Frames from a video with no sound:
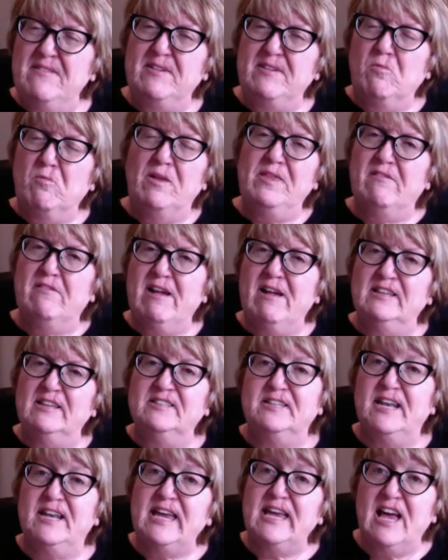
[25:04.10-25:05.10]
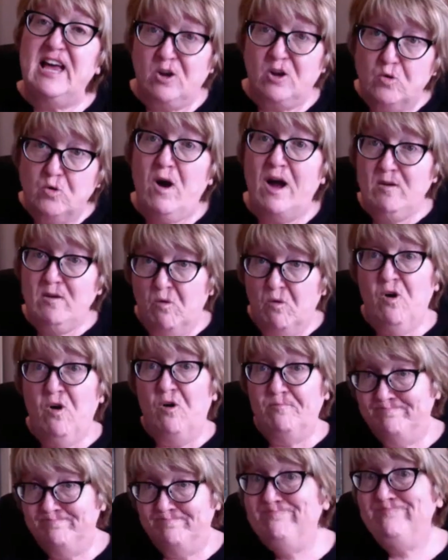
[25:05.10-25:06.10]
in when they're elderly are quite warm.
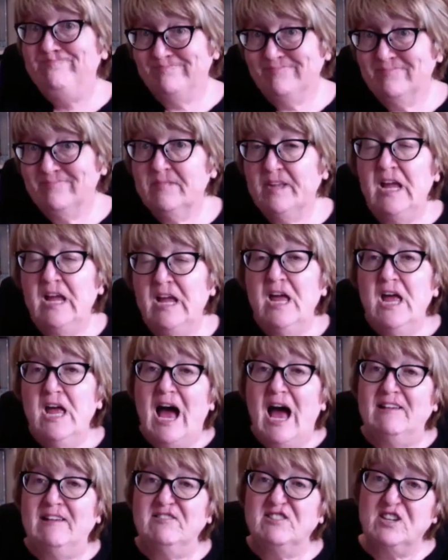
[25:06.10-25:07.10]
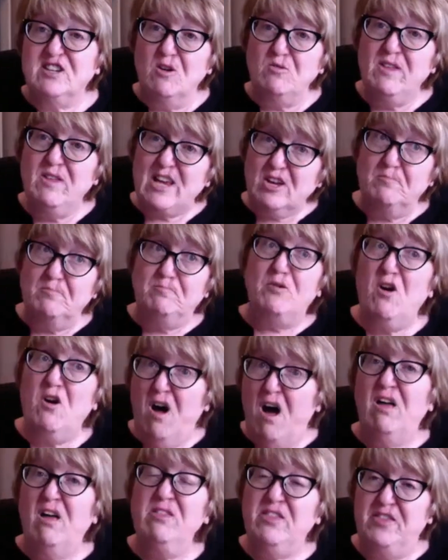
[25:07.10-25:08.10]
And so they could put
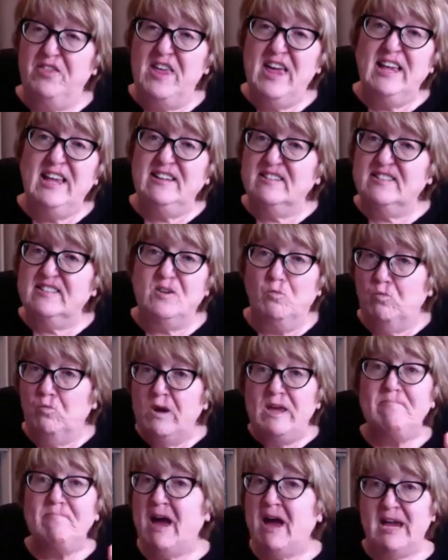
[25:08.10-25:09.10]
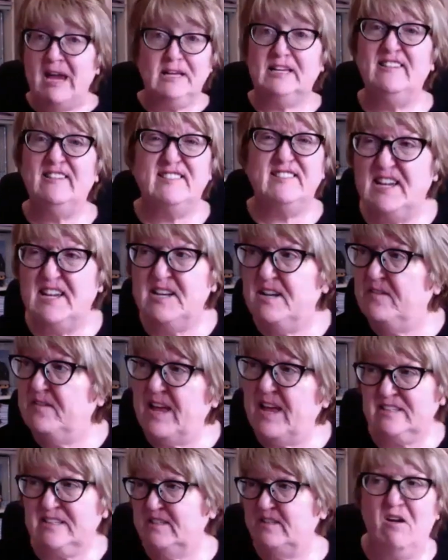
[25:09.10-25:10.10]
on things that we might consider
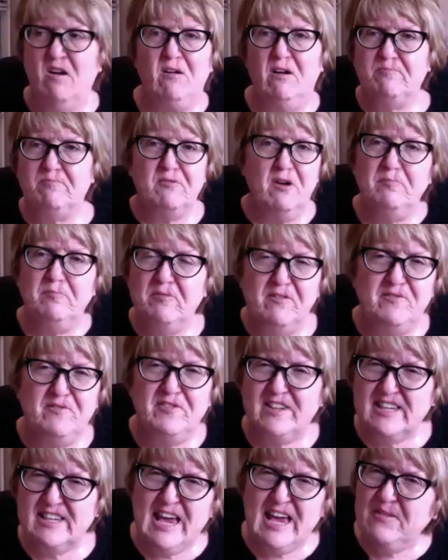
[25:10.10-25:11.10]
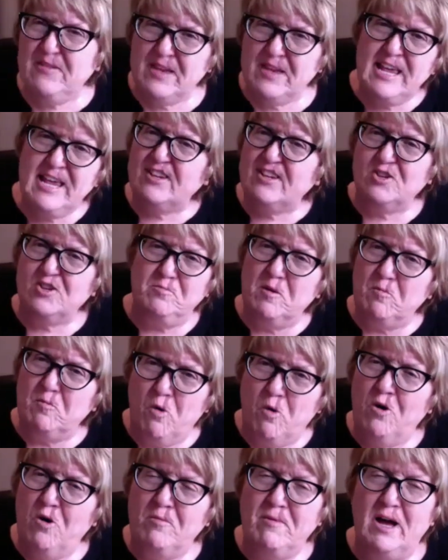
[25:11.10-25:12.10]
that's not appropriate for today. They need something
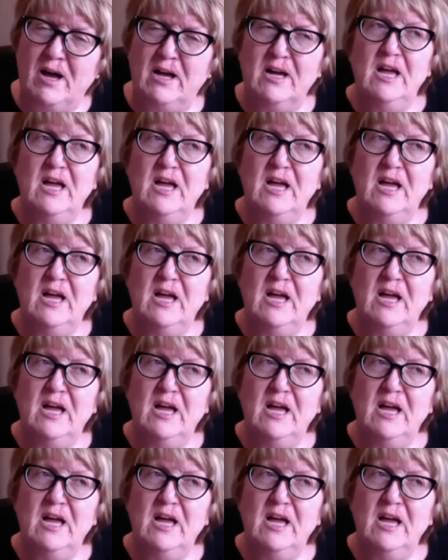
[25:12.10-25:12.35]
warmer.